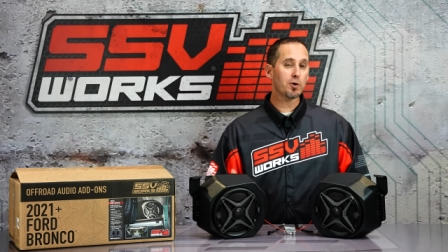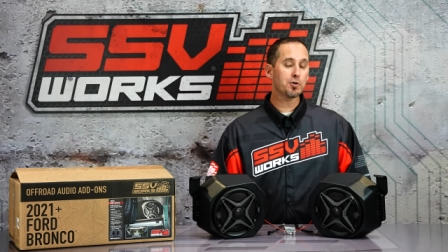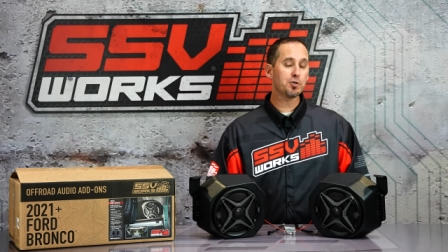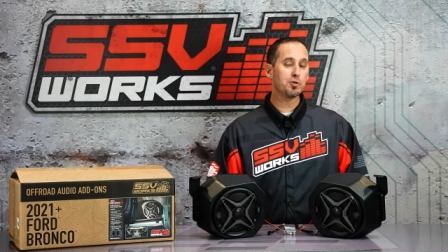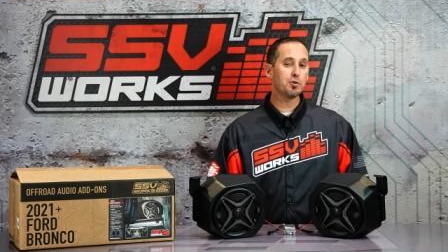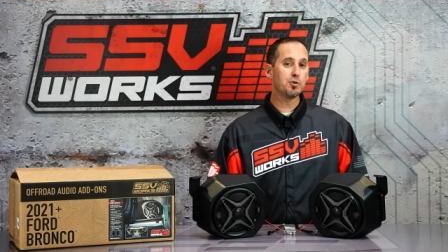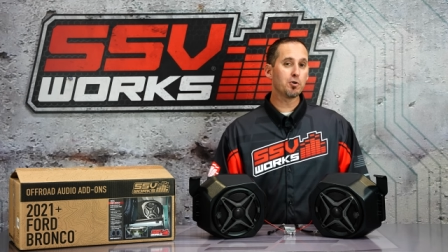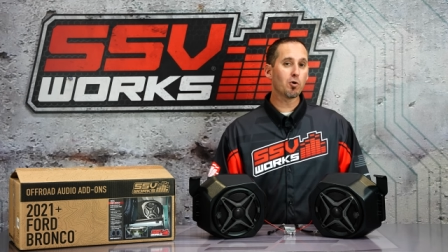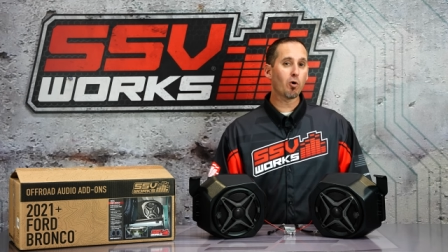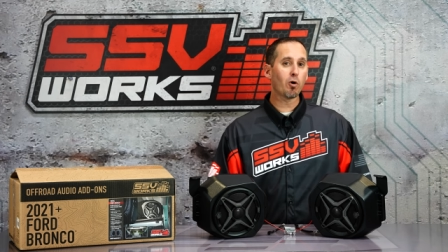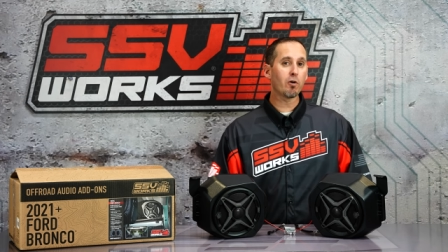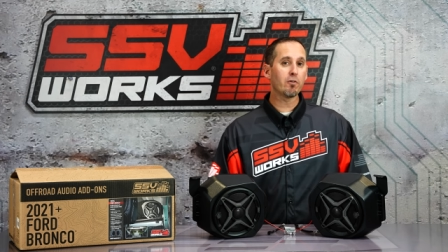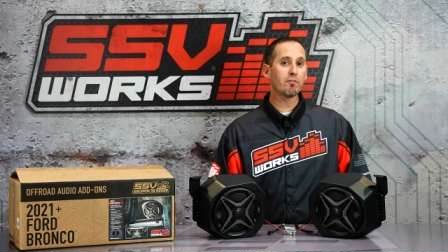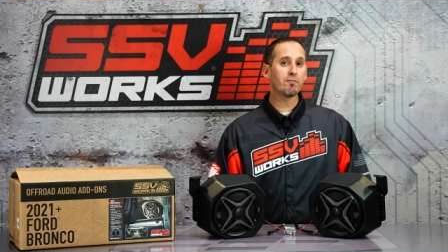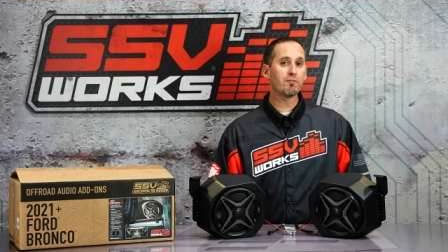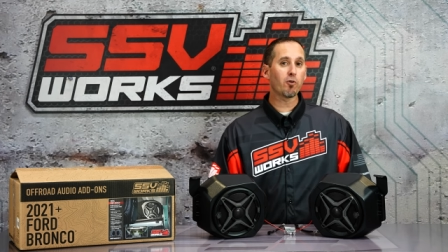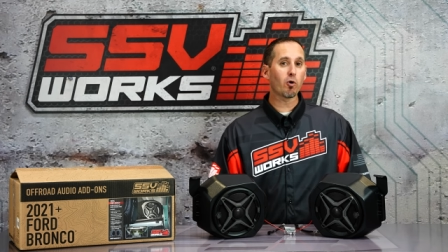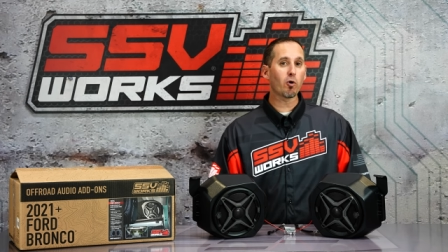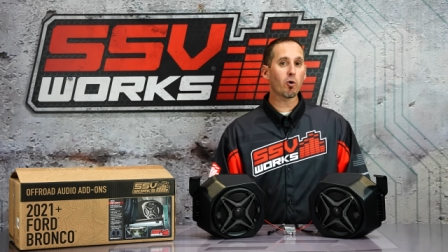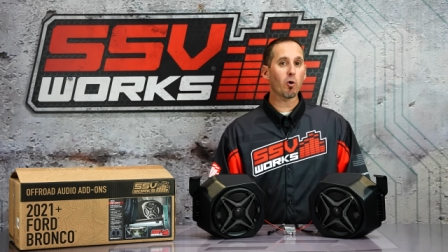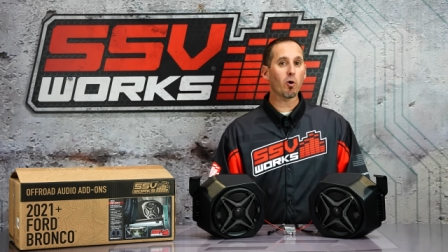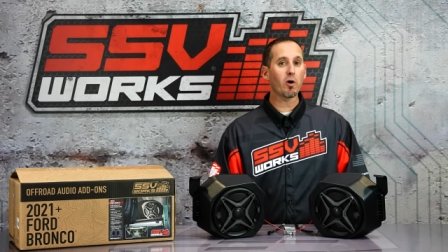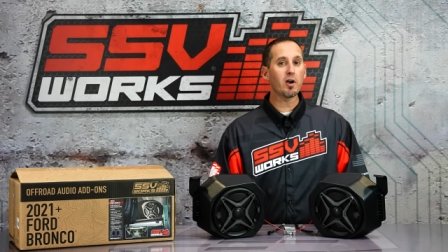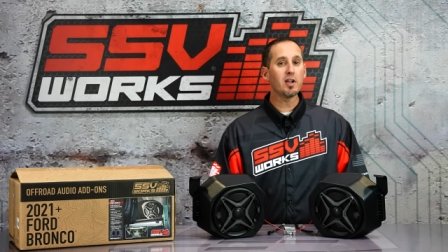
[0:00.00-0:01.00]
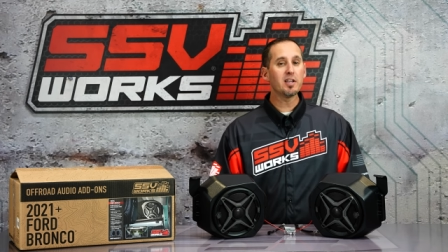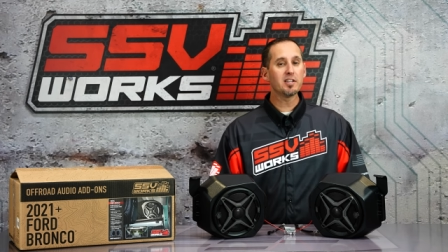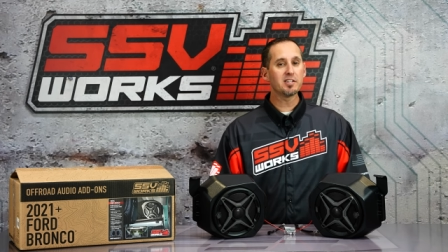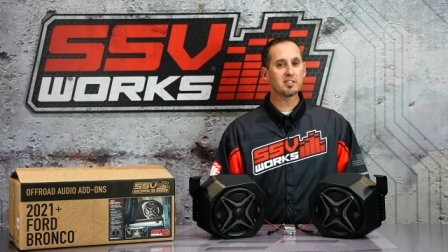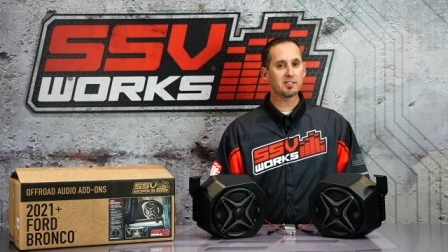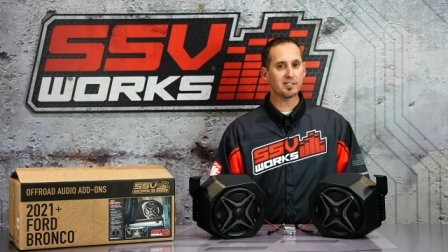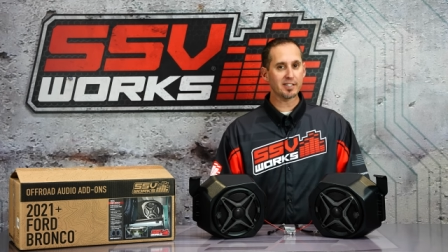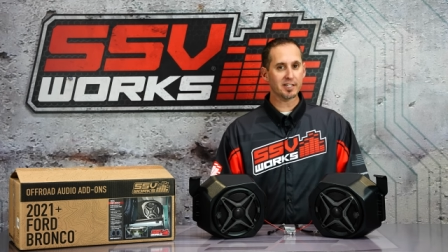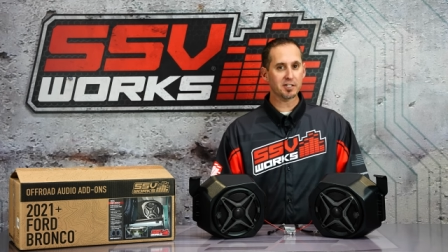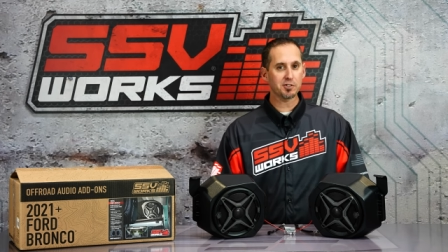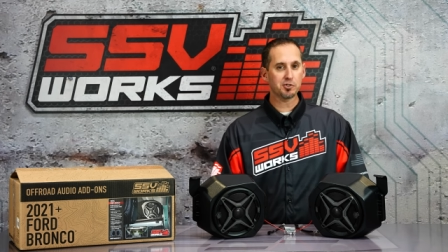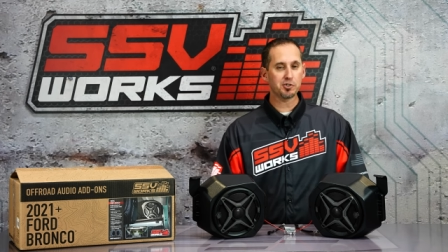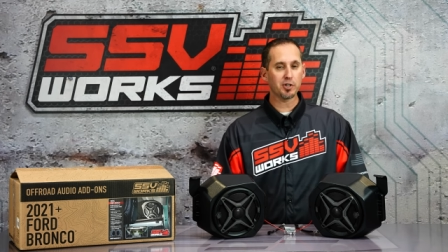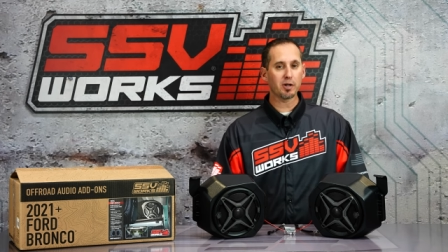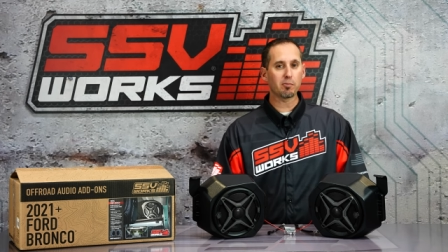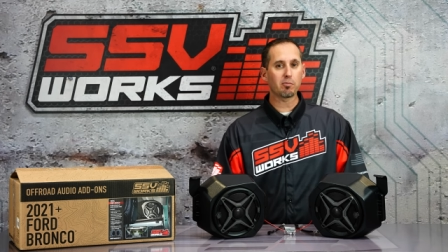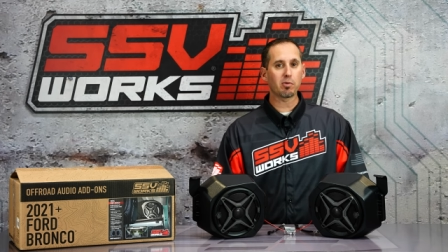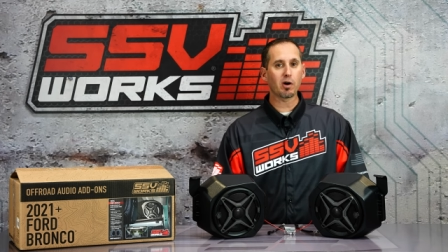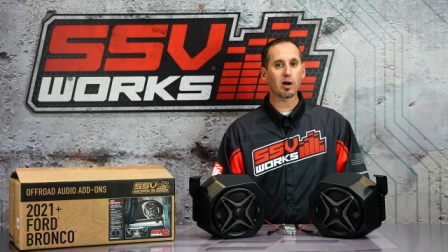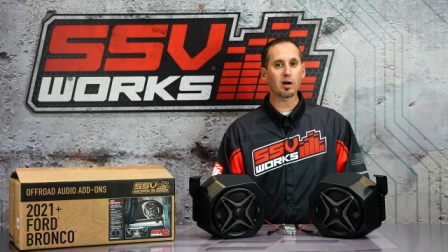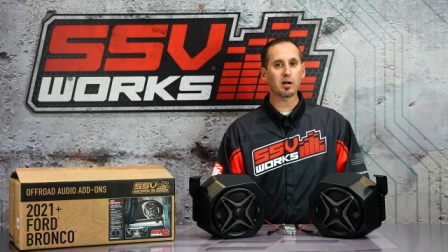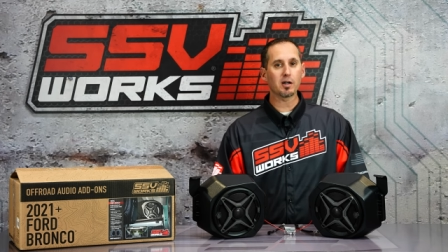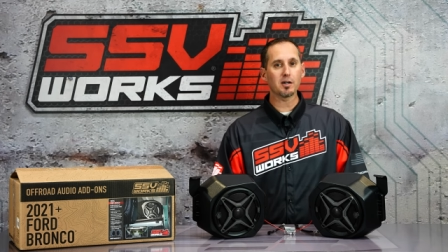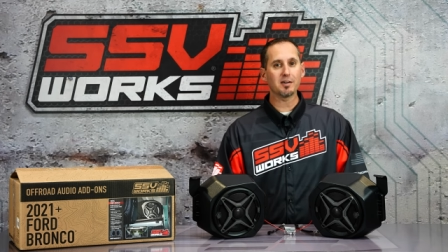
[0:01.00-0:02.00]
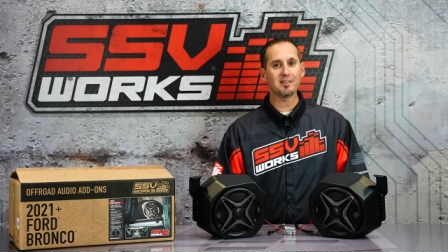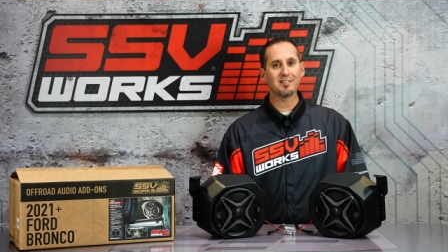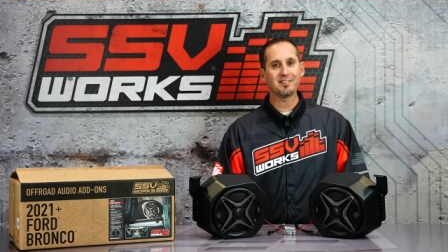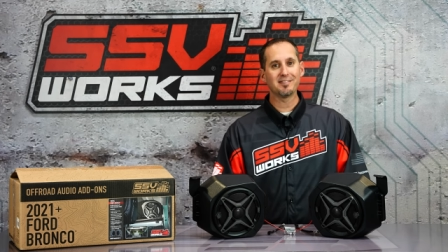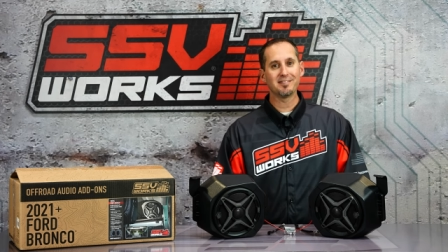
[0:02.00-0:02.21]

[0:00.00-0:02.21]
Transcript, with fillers: two-door and four-door sixth gen Bronco.